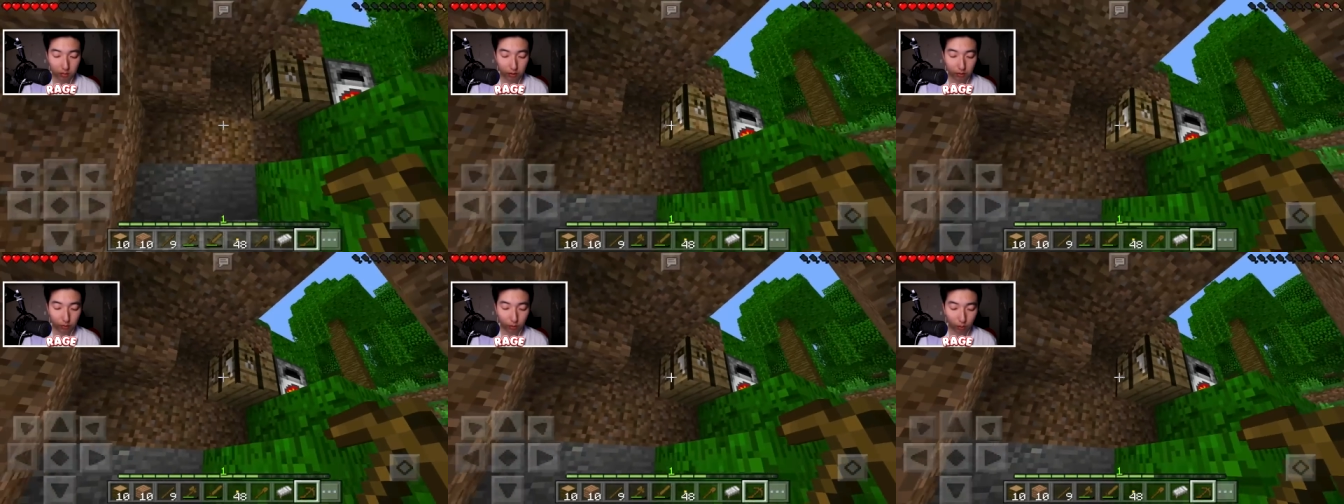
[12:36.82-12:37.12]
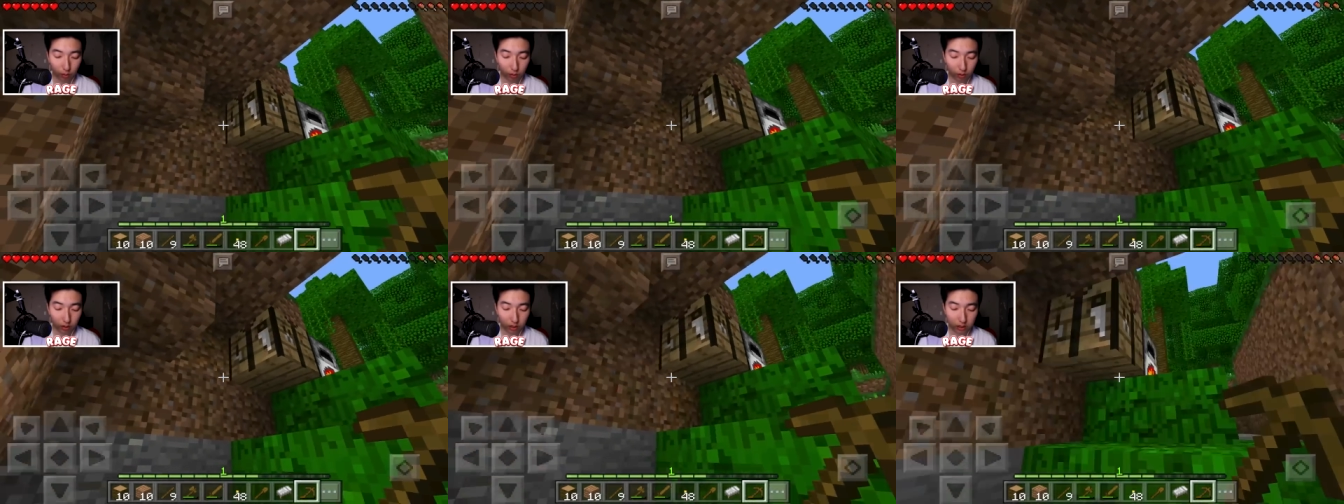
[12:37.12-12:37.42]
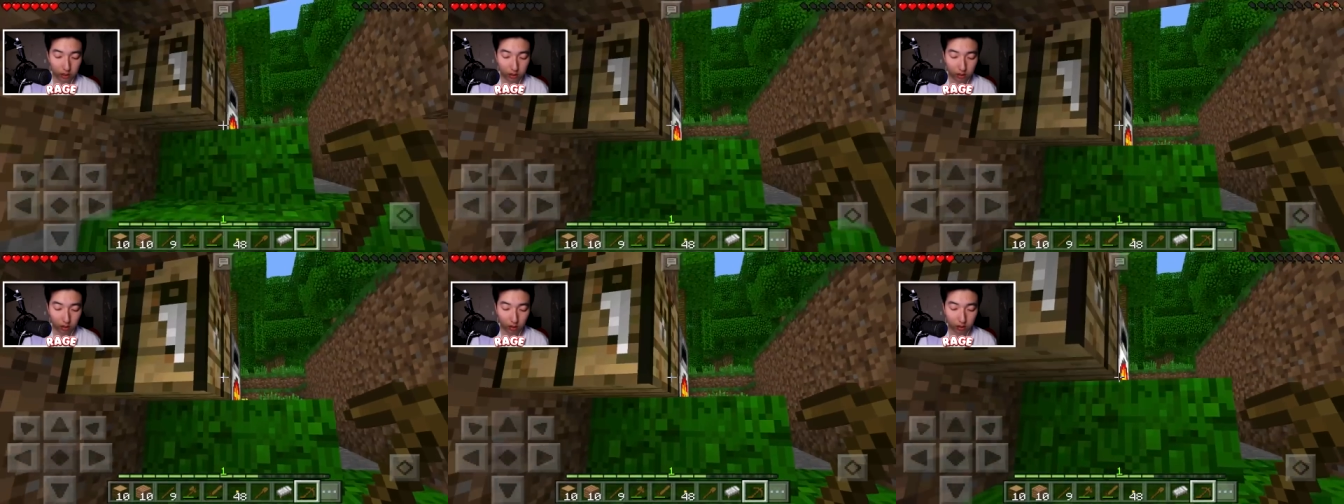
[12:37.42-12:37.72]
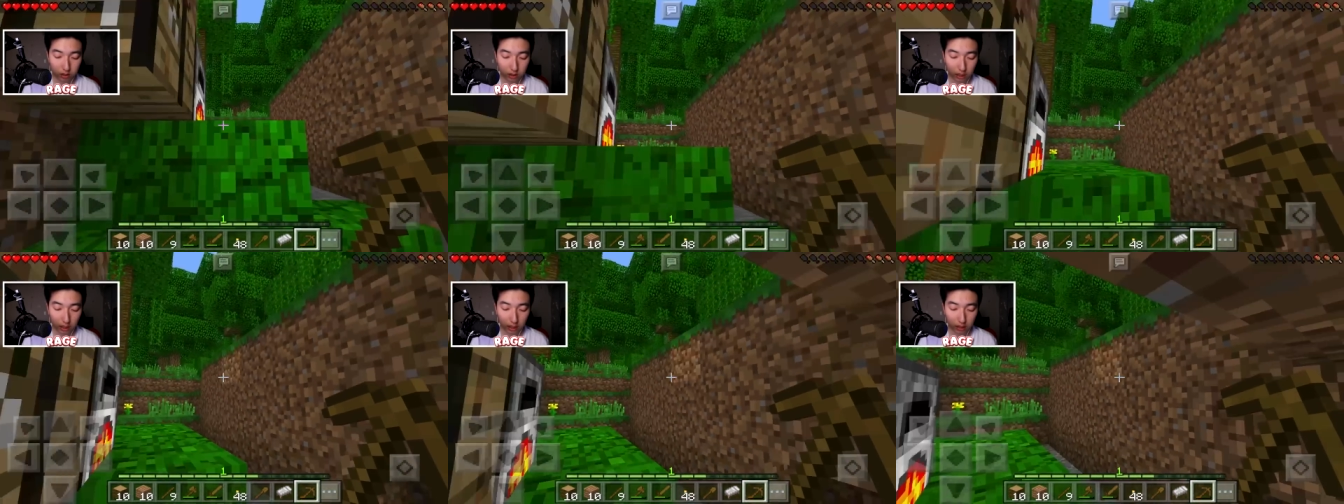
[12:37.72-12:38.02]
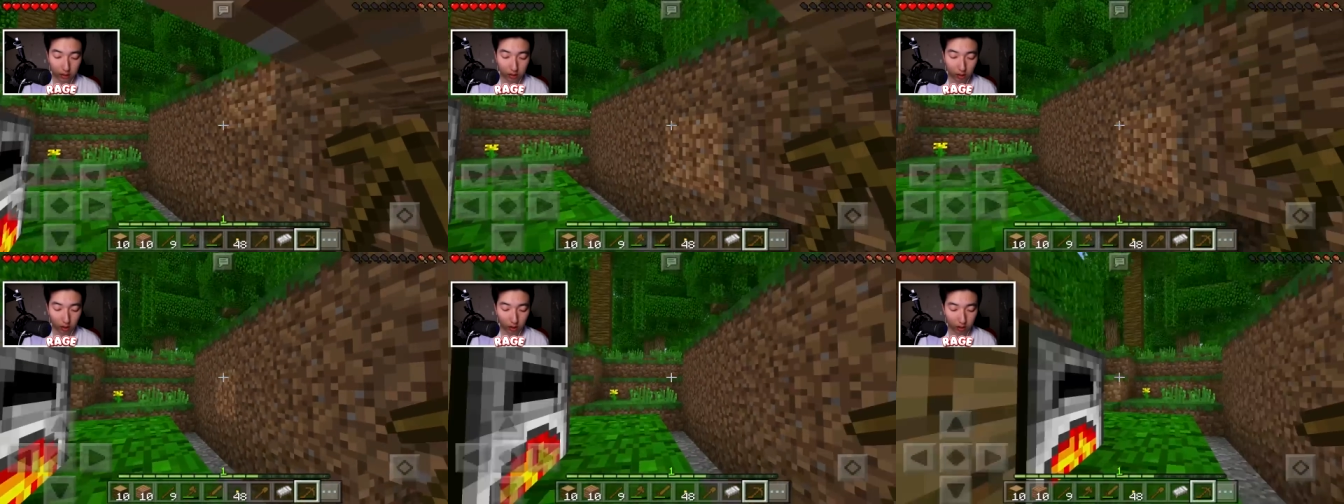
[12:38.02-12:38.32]
before it starts
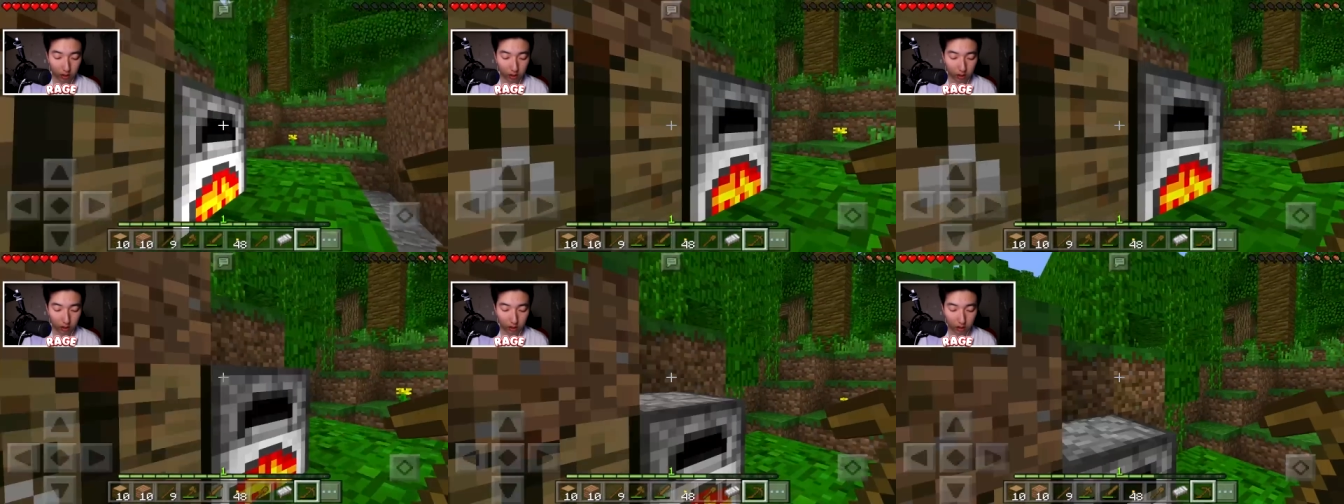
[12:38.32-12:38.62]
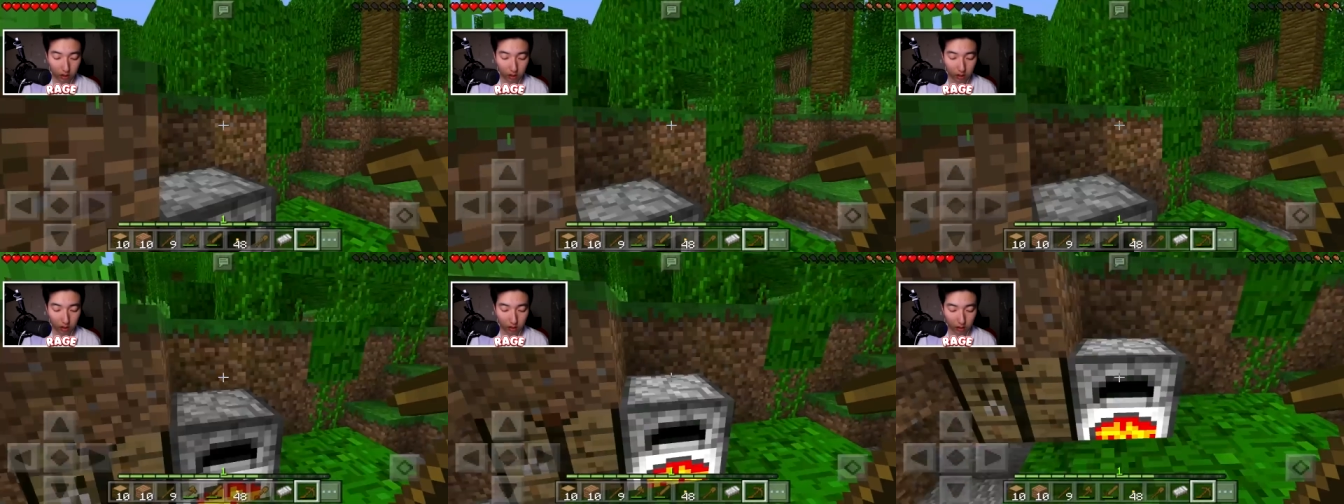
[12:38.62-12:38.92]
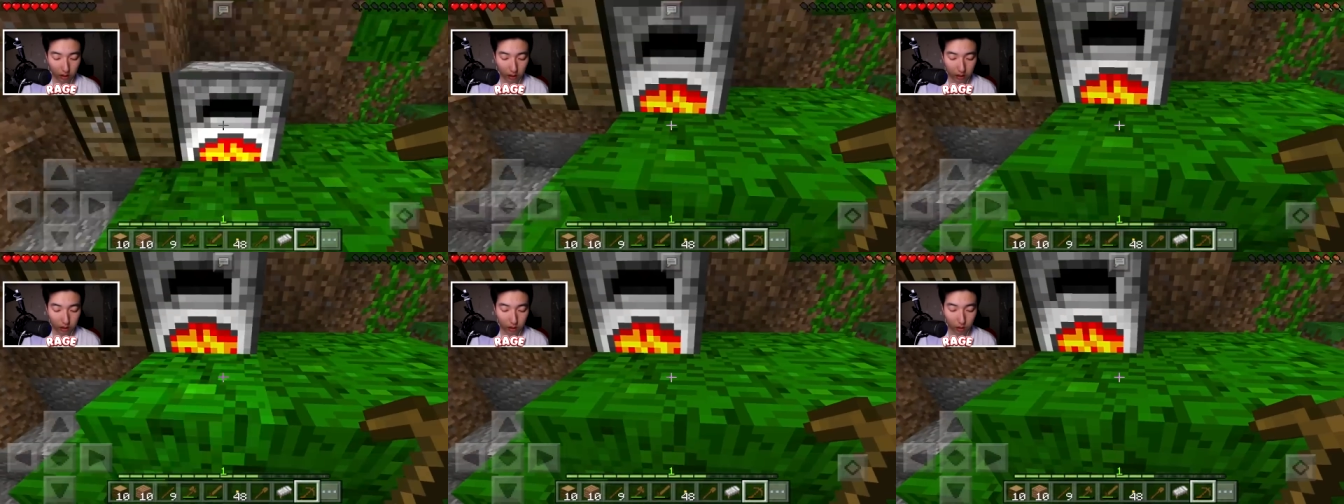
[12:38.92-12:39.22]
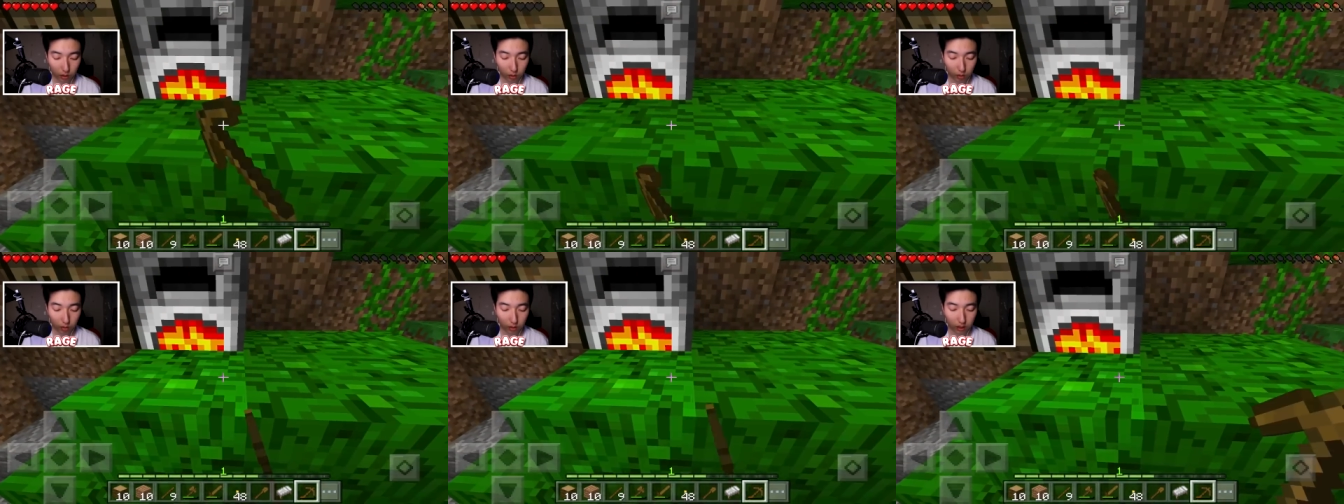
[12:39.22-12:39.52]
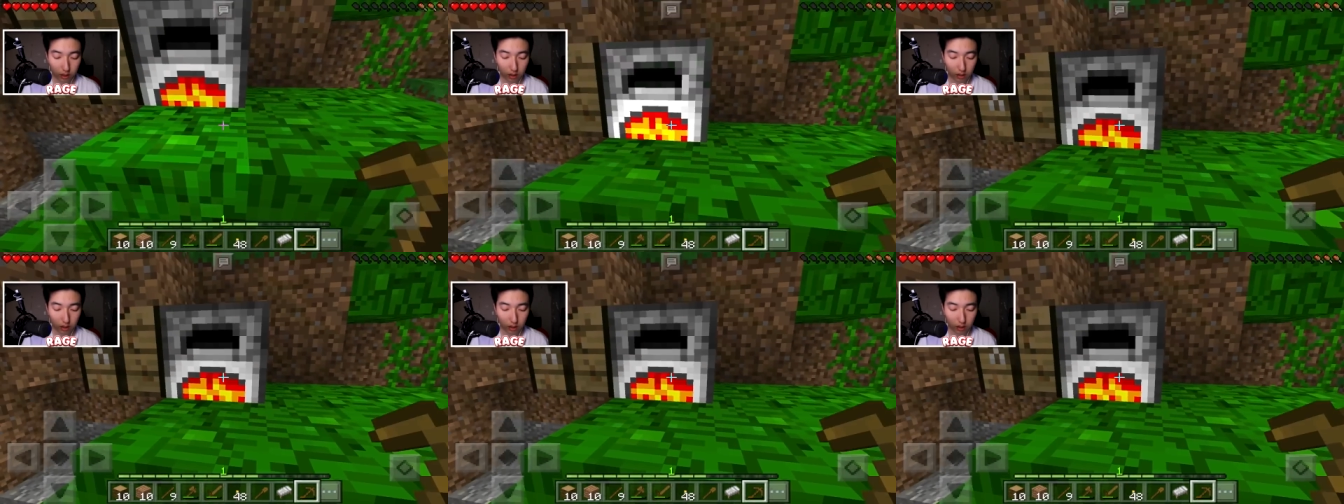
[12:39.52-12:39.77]
getting dark. Okay, so